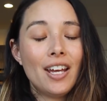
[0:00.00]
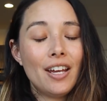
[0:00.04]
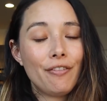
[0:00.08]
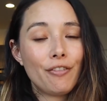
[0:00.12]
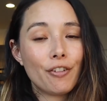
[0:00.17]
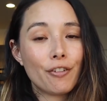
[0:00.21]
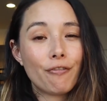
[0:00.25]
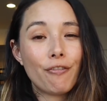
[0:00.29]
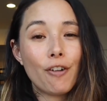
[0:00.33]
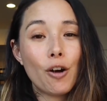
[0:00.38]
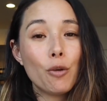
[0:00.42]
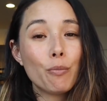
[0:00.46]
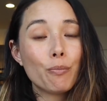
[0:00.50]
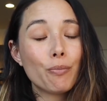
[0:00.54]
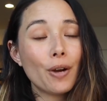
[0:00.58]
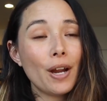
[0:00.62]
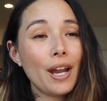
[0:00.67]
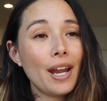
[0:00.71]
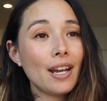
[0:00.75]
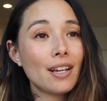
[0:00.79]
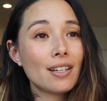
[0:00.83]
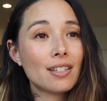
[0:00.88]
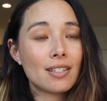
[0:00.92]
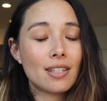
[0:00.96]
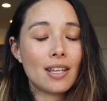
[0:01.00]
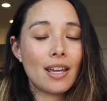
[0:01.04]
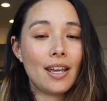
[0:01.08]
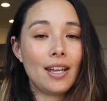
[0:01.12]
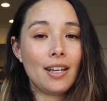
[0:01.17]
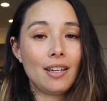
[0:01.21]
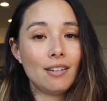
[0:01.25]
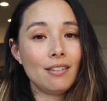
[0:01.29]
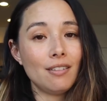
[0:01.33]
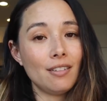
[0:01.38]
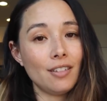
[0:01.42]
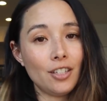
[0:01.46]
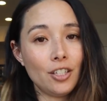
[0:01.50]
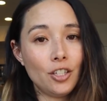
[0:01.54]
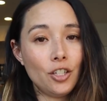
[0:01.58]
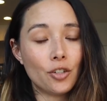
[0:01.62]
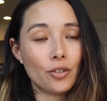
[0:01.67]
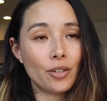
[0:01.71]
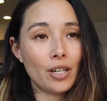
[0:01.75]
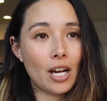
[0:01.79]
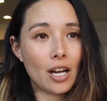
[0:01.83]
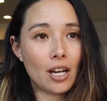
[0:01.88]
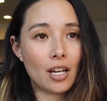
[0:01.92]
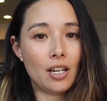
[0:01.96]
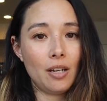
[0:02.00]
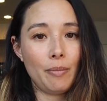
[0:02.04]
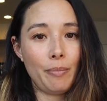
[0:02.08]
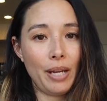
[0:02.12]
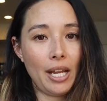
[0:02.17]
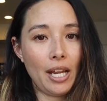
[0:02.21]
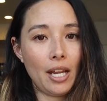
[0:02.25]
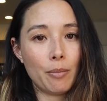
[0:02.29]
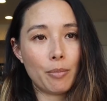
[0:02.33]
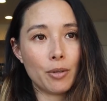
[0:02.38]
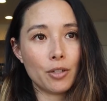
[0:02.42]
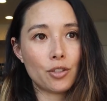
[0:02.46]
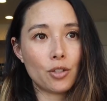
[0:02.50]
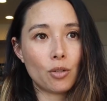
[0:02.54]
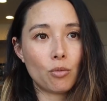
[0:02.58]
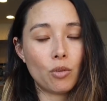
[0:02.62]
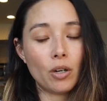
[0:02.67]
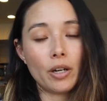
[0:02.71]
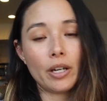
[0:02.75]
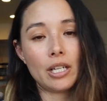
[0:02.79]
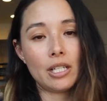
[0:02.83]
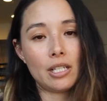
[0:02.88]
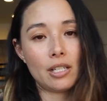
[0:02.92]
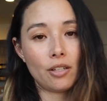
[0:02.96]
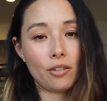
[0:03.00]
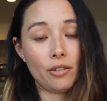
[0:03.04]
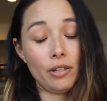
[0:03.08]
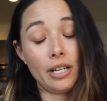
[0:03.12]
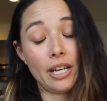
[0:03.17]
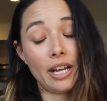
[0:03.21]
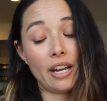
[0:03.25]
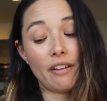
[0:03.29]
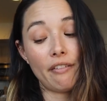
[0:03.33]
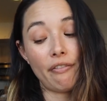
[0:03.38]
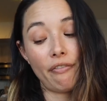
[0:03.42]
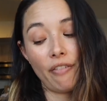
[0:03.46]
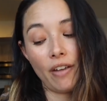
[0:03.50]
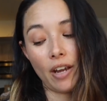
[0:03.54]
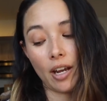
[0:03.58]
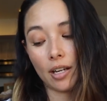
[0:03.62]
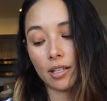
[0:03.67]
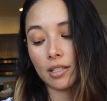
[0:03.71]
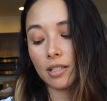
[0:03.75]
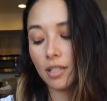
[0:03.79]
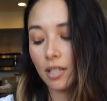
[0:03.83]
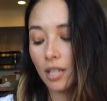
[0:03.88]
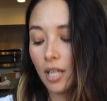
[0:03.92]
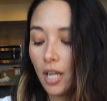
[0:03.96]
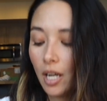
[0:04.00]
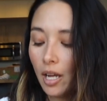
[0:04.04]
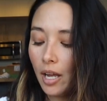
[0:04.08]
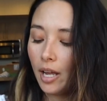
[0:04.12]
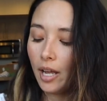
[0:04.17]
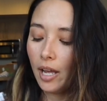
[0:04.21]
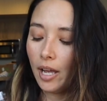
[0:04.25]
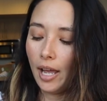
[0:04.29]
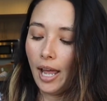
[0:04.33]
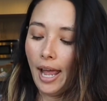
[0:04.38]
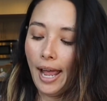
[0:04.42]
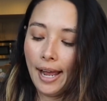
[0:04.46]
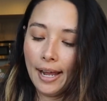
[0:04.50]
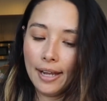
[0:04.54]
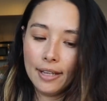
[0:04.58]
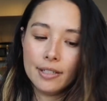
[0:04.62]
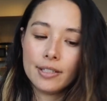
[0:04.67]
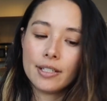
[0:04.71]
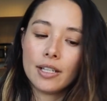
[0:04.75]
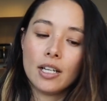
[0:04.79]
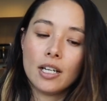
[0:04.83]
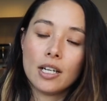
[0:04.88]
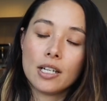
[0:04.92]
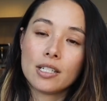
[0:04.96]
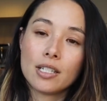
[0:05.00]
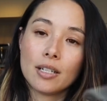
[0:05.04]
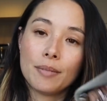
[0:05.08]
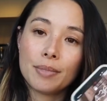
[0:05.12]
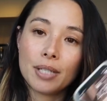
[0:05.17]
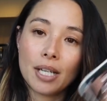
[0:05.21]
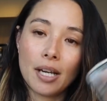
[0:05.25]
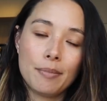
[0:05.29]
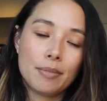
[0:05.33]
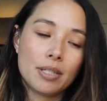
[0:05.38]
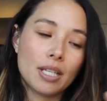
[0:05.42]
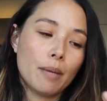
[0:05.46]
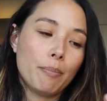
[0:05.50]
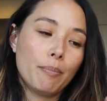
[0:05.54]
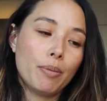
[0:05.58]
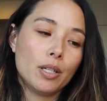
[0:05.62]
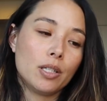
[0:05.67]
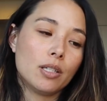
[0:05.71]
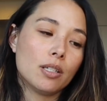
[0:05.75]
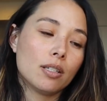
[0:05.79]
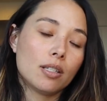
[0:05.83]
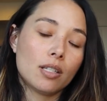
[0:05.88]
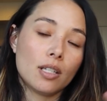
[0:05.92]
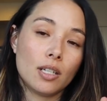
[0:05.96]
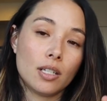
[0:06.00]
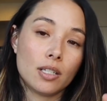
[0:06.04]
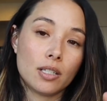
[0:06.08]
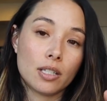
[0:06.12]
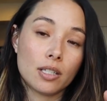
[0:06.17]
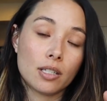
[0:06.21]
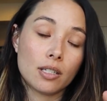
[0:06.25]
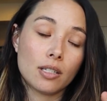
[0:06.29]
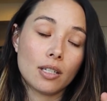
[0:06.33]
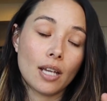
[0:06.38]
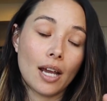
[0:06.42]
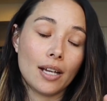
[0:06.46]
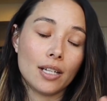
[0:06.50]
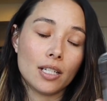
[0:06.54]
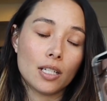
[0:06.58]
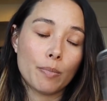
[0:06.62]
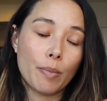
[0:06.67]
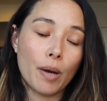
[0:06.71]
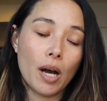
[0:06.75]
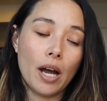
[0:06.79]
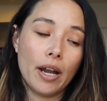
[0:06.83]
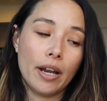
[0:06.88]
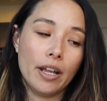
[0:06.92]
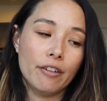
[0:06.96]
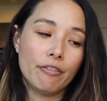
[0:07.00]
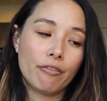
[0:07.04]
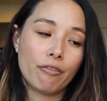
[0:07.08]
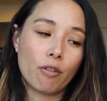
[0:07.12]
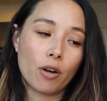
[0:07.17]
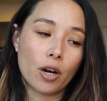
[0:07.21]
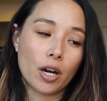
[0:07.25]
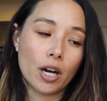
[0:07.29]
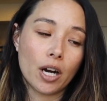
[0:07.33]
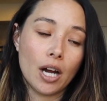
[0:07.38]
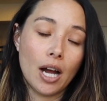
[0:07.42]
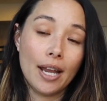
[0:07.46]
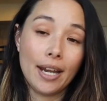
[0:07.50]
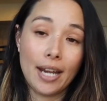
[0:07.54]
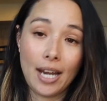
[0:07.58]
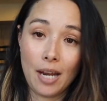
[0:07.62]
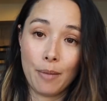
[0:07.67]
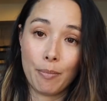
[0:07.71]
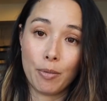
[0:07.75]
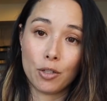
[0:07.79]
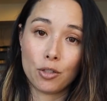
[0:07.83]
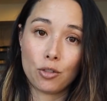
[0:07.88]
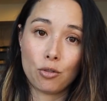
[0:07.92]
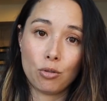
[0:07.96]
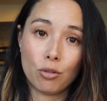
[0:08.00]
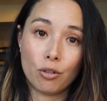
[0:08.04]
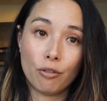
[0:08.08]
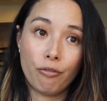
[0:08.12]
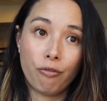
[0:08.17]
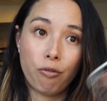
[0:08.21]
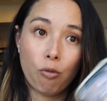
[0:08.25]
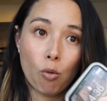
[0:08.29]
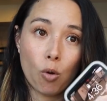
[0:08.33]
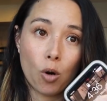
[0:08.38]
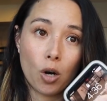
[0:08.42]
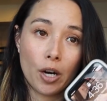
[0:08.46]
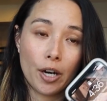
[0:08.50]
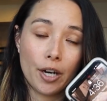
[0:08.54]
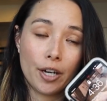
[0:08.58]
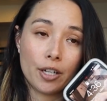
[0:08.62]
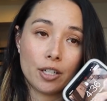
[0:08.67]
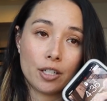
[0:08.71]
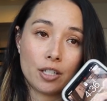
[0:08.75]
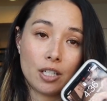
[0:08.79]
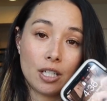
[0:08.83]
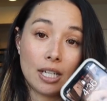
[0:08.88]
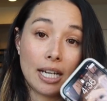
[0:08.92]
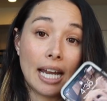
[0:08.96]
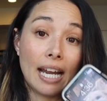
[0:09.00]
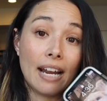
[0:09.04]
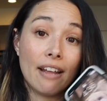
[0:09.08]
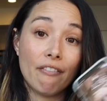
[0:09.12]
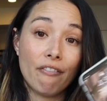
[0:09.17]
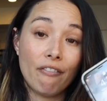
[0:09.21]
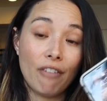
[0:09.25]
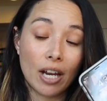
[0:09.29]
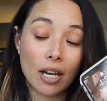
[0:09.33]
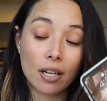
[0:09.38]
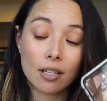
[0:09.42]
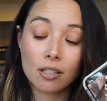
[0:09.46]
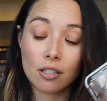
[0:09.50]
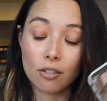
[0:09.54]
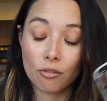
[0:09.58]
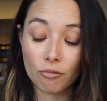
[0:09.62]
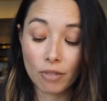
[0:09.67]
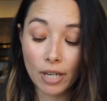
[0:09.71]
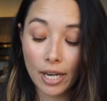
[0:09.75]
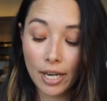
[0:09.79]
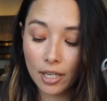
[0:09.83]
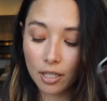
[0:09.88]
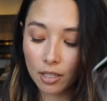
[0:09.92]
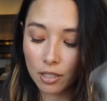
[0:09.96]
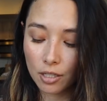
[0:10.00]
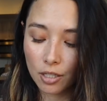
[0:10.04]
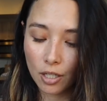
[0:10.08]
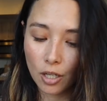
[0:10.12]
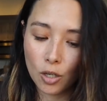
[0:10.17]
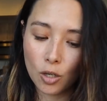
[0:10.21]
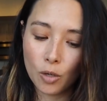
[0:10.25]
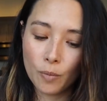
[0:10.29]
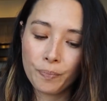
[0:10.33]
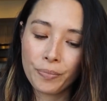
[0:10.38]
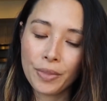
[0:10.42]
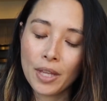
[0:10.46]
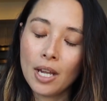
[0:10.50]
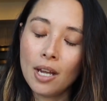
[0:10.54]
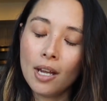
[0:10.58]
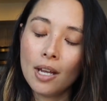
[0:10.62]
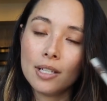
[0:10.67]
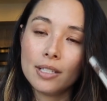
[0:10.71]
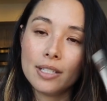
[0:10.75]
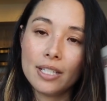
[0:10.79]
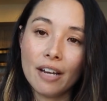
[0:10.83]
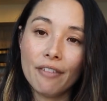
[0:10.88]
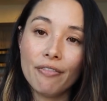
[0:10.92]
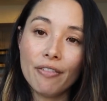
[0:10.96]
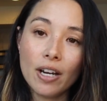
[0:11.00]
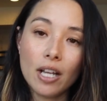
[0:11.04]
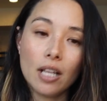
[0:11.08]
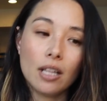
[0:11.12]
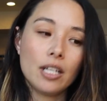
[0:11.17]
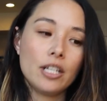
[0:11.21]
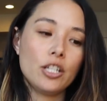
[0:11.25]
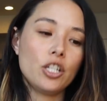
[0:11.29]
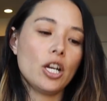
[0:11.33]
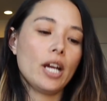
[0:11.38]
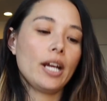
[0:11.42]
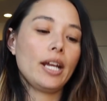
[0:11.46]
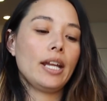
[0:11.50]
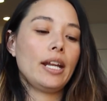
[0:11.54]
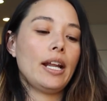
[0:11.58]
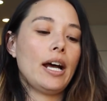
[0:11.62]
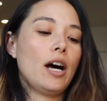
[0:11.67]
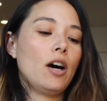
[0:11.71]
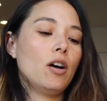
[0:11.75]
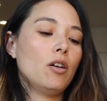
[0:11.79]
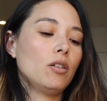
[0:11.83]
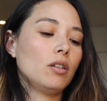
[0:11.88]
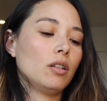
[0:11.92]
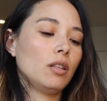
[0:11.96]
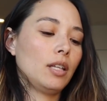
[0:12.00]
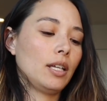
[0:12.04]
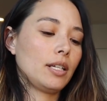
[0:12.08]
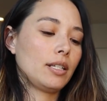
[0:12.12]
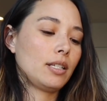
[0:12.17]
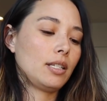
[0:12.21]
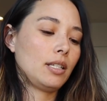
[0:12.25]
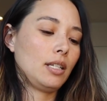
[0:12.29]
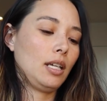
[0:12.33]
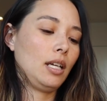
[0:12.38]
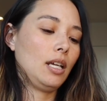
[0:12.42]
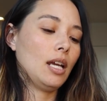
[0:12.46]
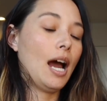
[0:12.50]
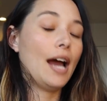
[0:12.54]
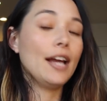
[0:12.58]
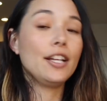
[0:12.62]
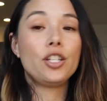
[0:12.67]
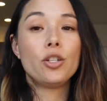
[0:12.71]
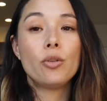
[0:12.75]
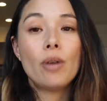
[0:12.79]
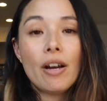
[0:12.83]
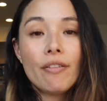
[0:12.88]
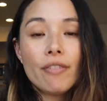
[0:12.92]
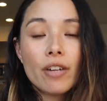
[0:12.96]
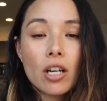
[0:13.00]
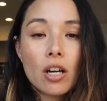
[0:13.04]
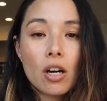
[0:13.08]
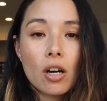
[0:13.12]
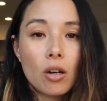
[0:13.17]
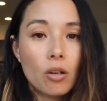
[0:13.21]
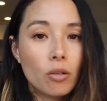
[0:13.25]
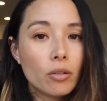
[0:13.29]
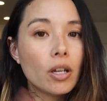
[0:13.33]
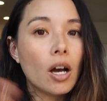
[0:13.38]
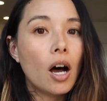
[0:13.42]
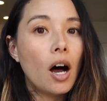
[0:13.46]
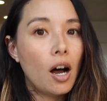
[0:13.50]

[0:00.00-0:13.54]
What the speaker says: if your phone breaks, then you're not going to be able to work until you get it fixed. And sometimes that puts us in a tight spot if we're unable to afford to get it fixed, right? So definitely check it out. Let's see. I do have a code,